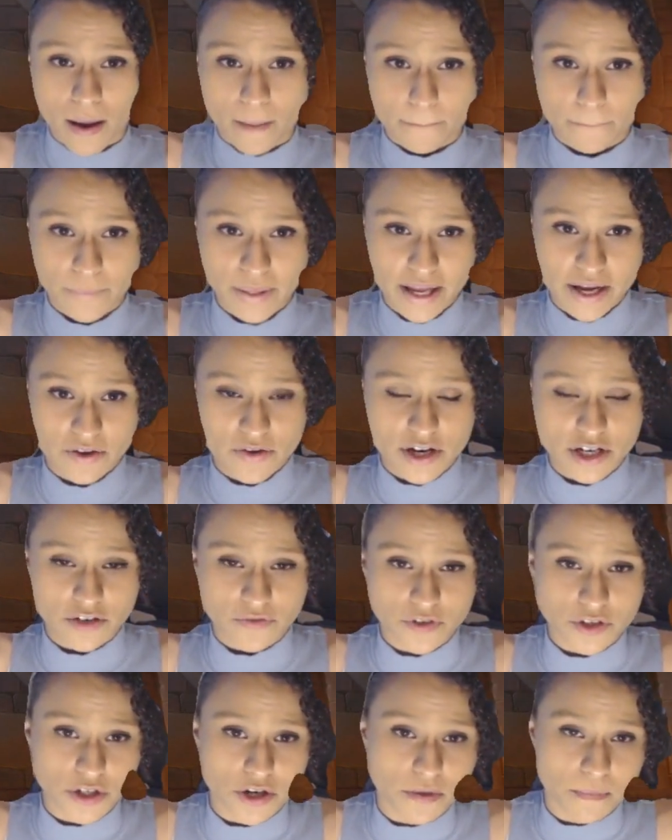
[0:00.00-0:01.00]
Play a creature
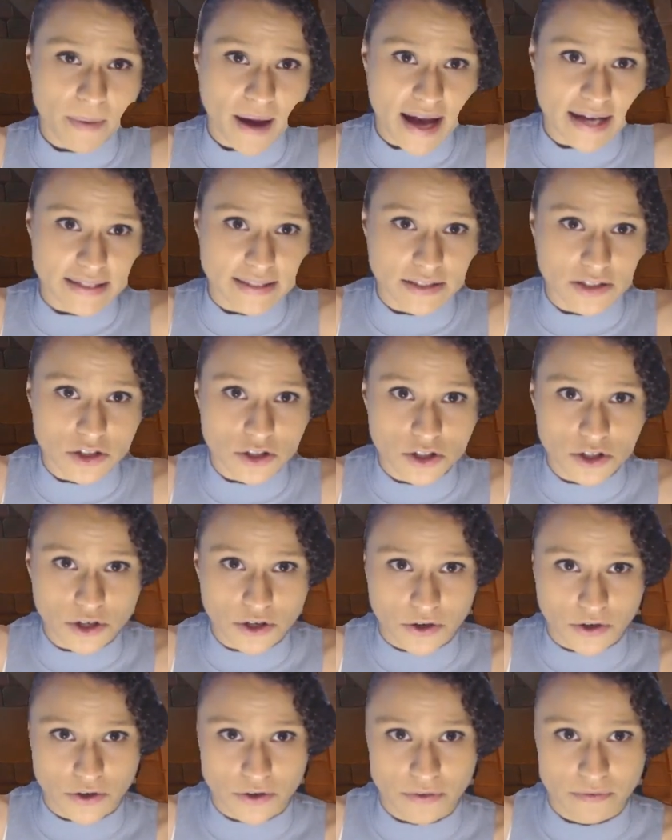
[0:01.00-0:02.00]
for turn, pass the
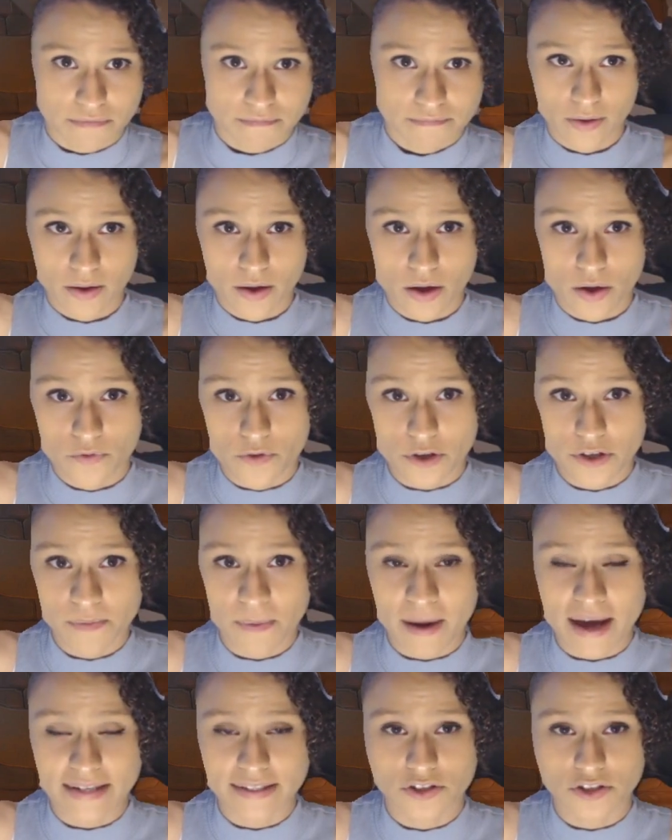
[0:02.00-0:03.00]
turn. Rogue's
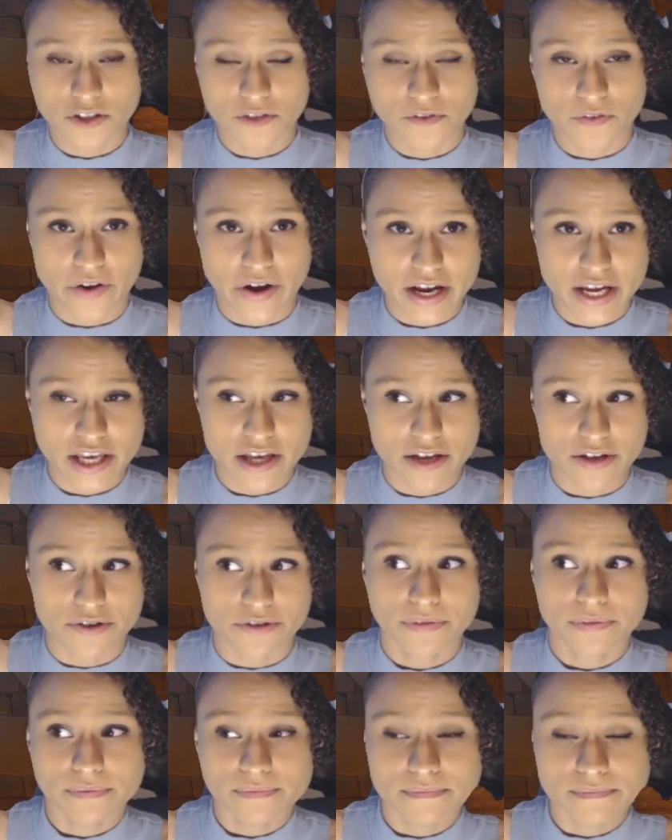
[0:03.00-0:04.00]
Passage is very
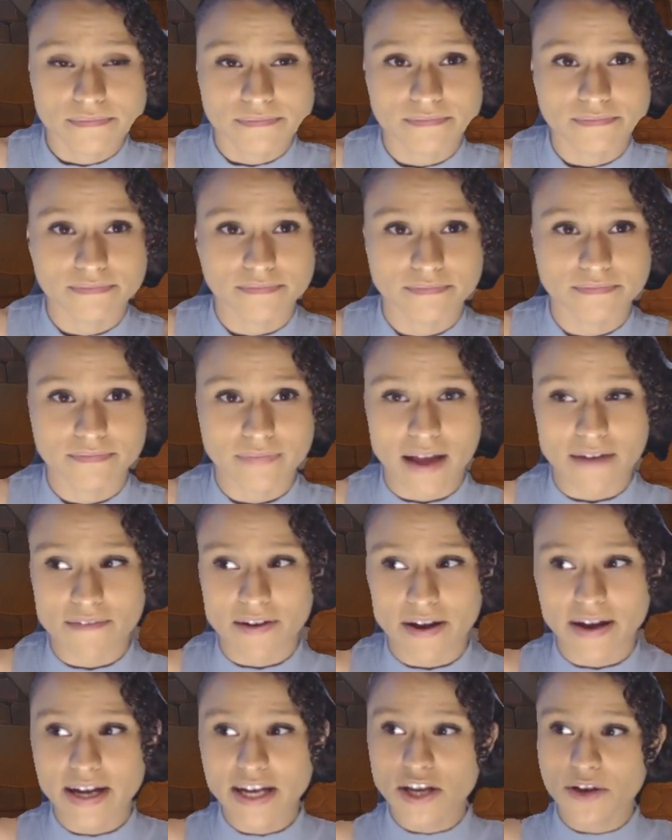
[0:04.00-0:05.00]
cute.
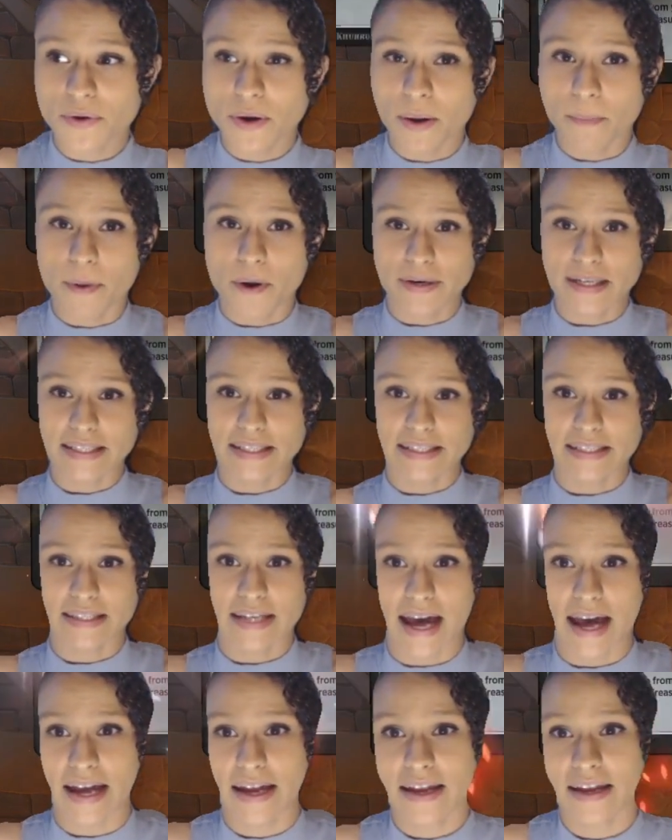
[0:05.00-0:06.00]
Very cute in opponent's
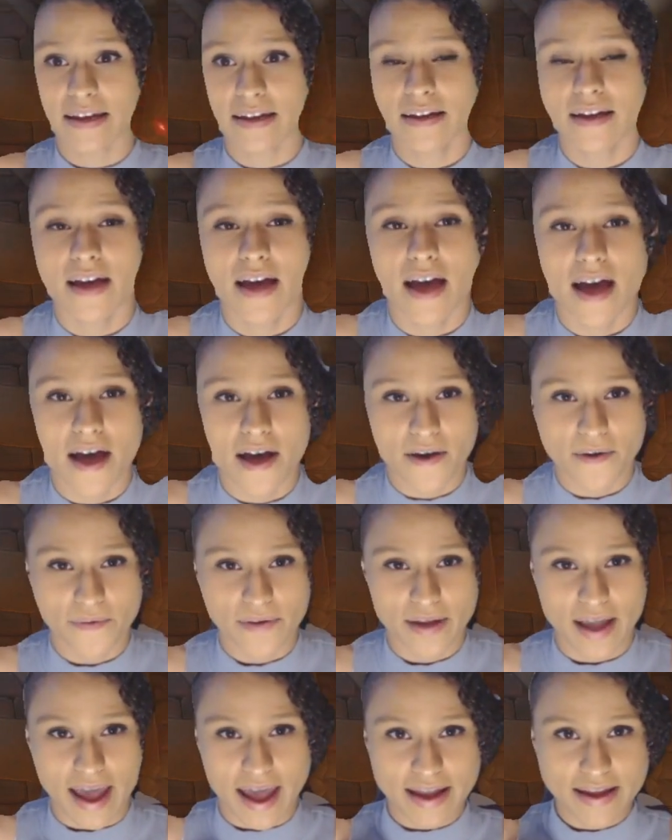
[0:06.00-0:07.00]
deck.
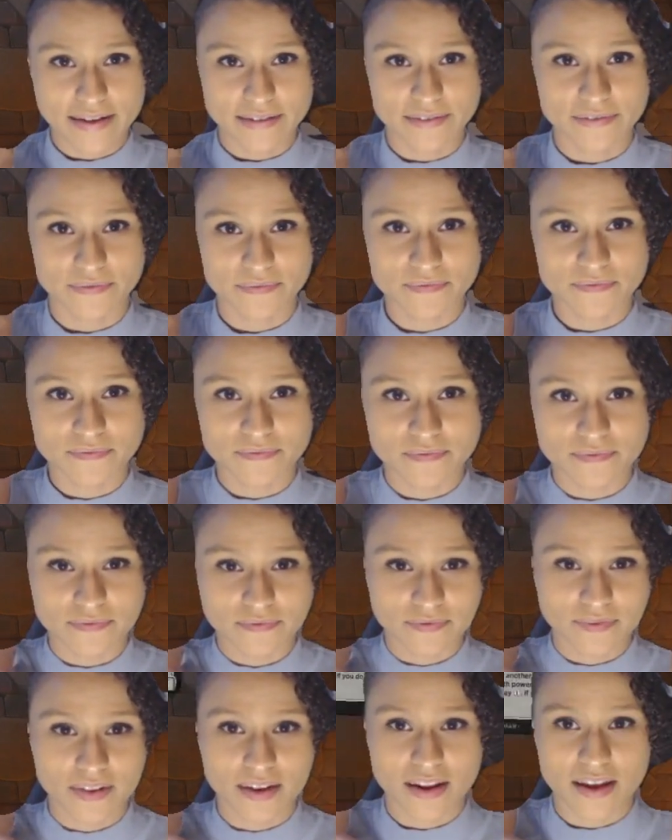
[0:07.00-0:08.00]
Okay.
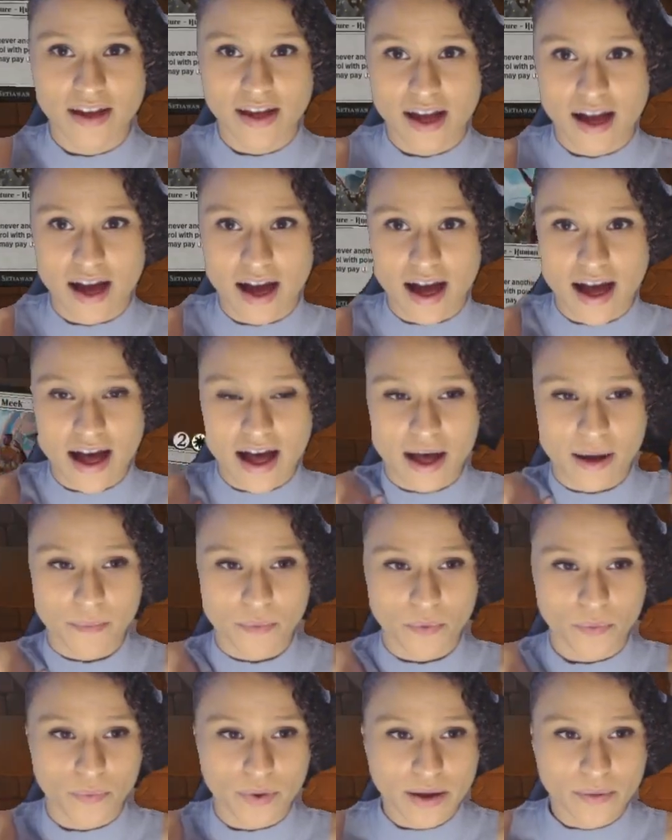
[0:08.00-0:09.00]

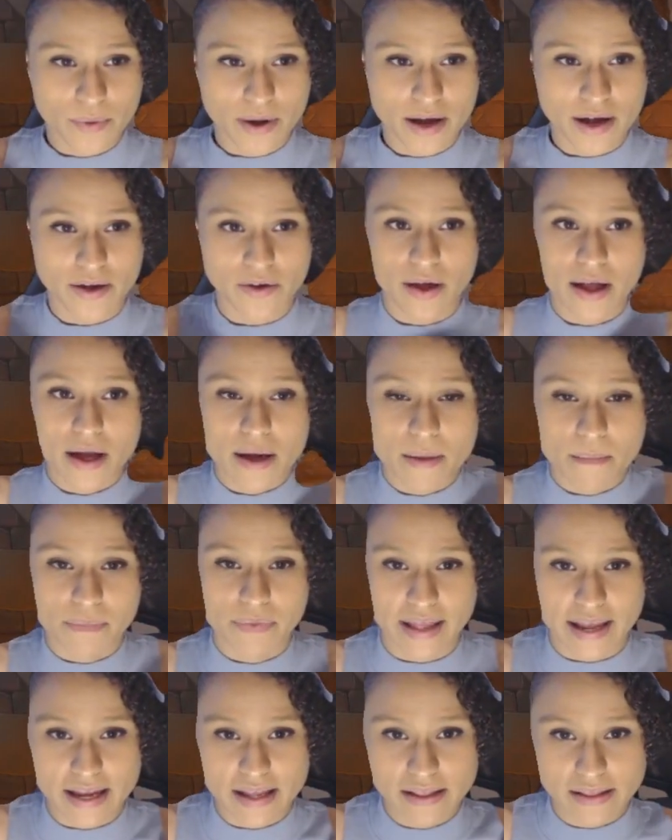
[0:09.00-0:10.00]
We will
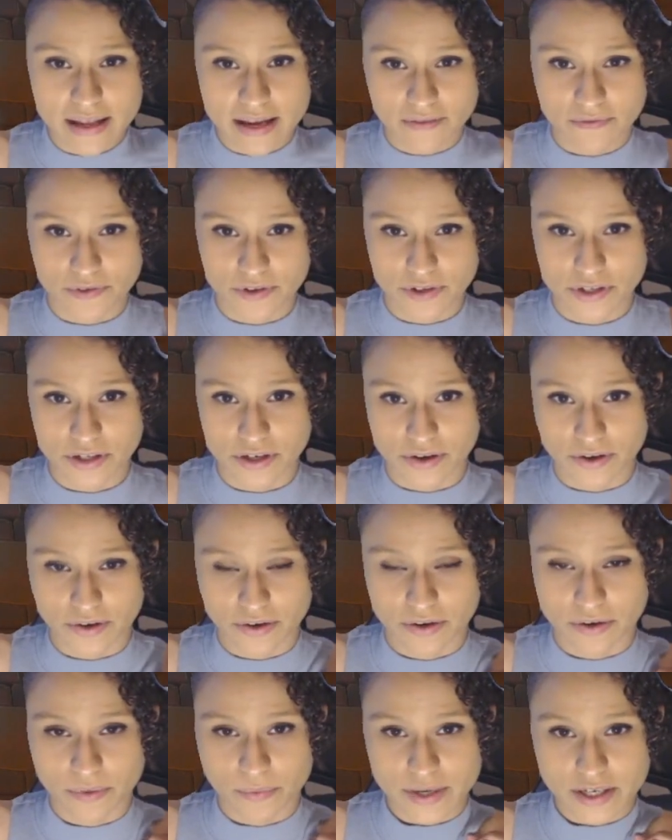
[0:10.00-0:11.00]
play a land for
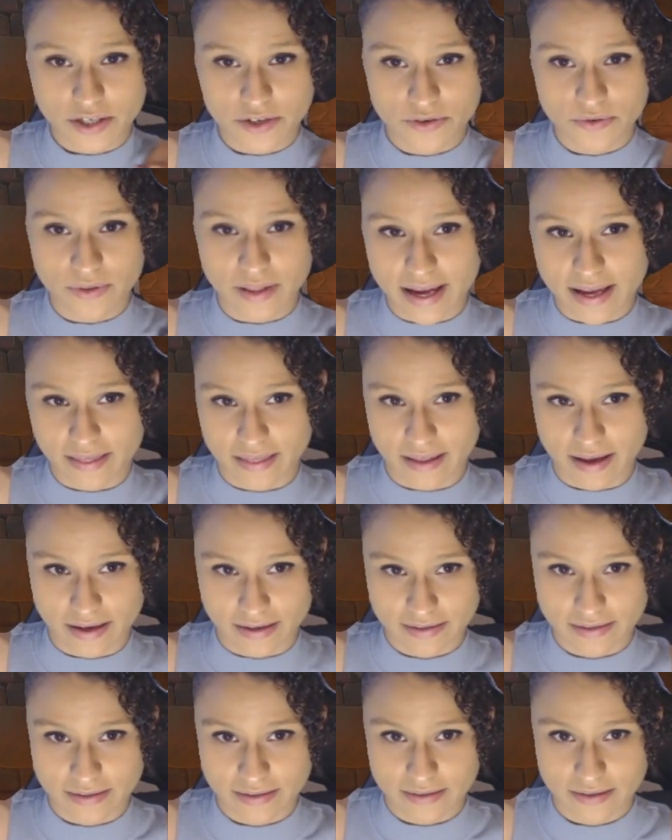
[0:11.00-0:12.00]
turn. We do like
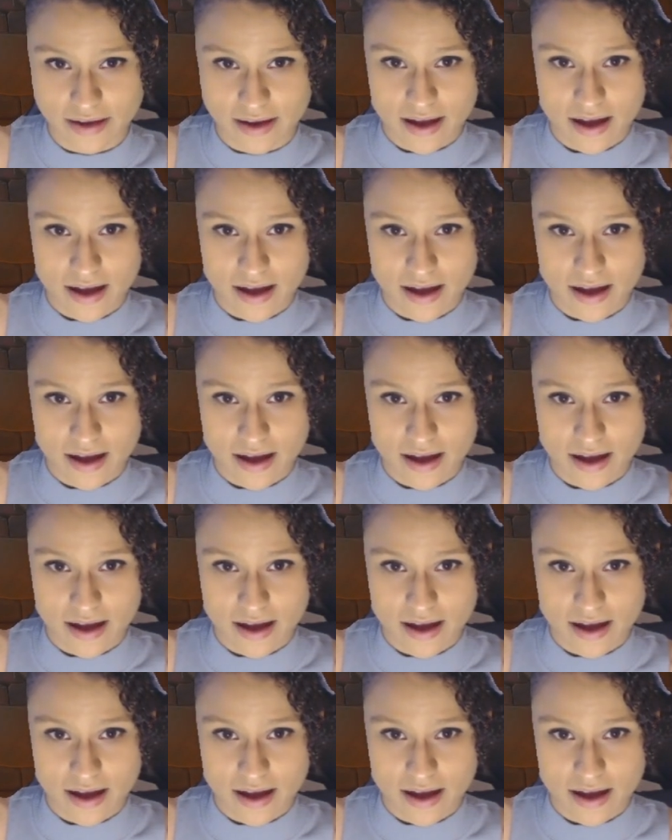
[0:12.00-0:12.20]
this.